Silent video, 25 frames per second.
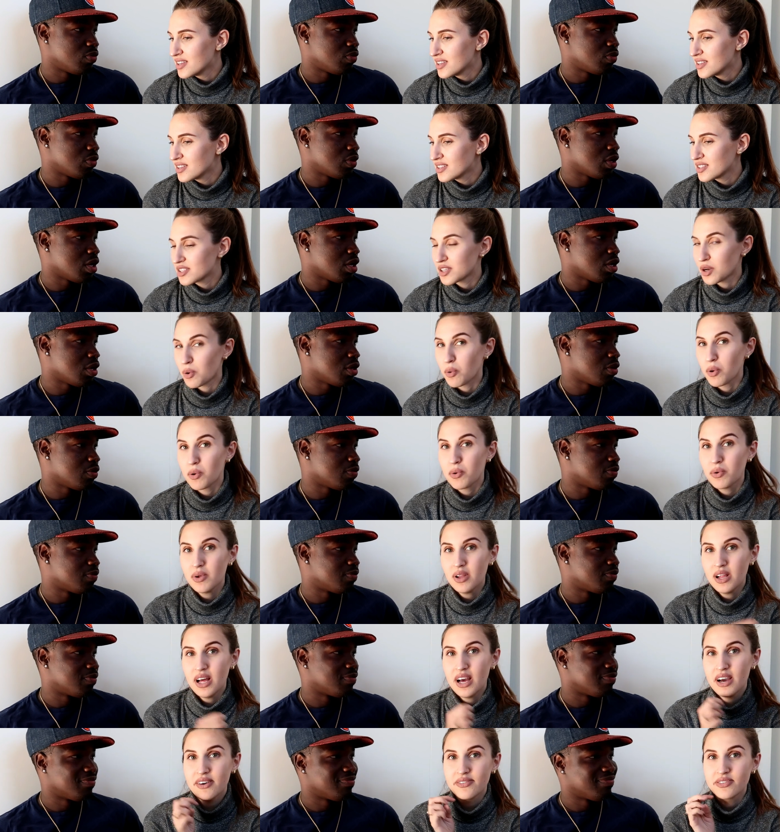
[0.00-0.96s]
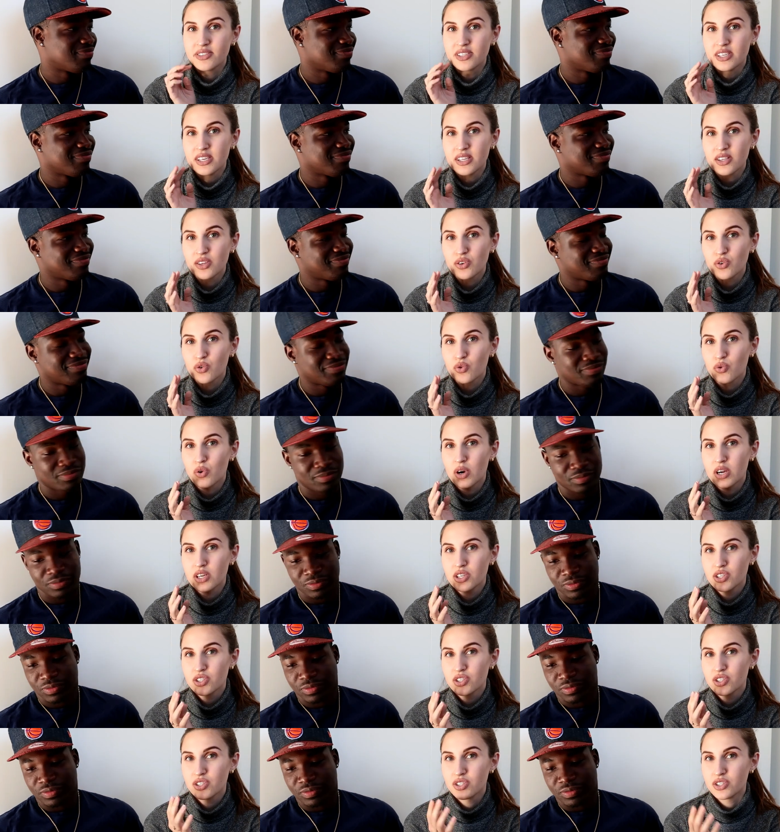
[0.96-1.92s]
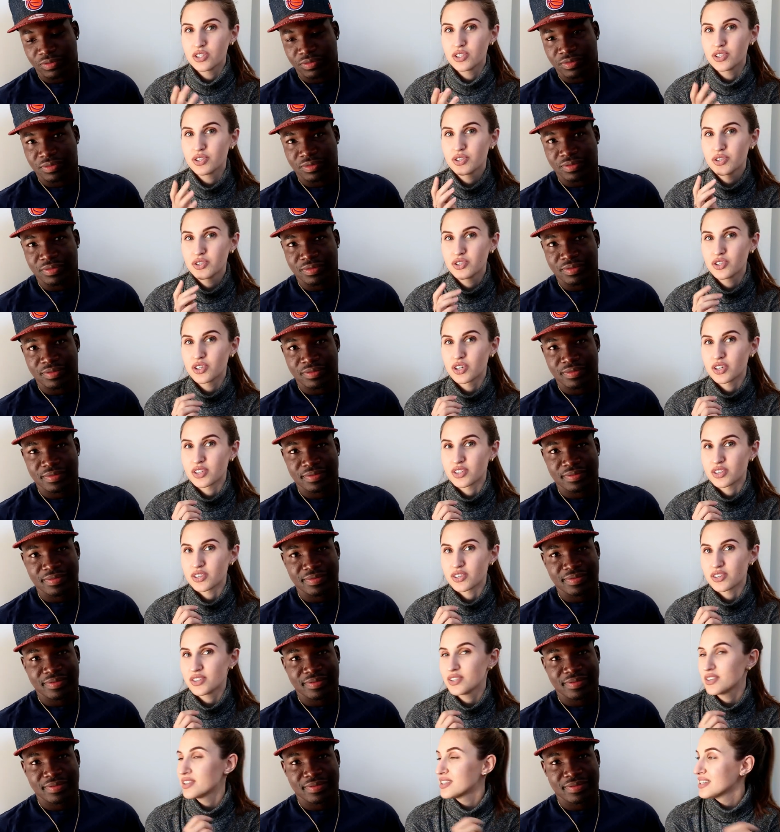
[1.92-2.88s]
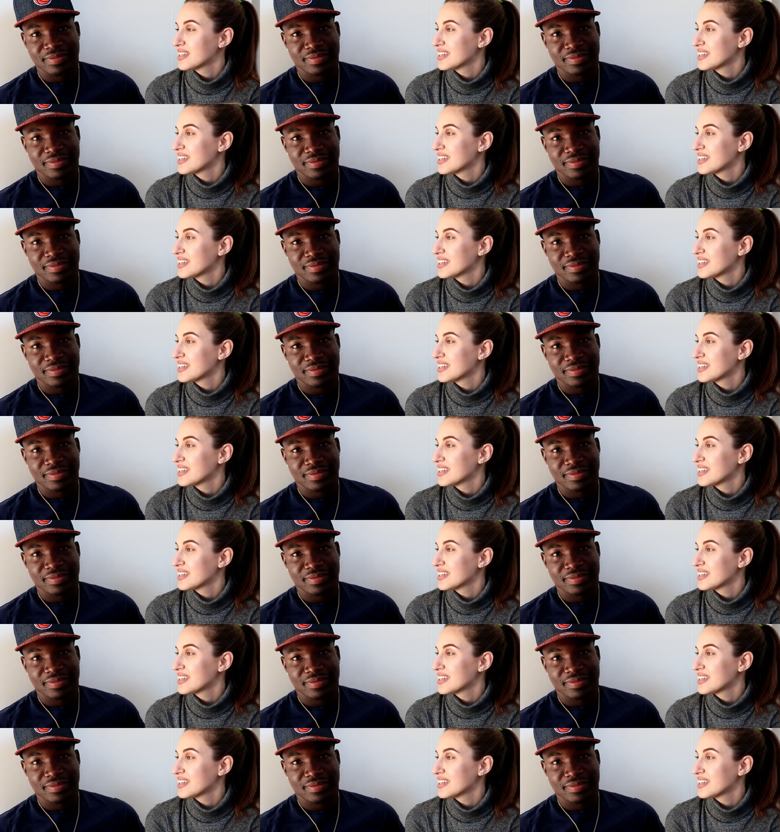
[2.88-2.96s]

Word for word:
Speaker 1: Um, so we'll have ten questions to each other.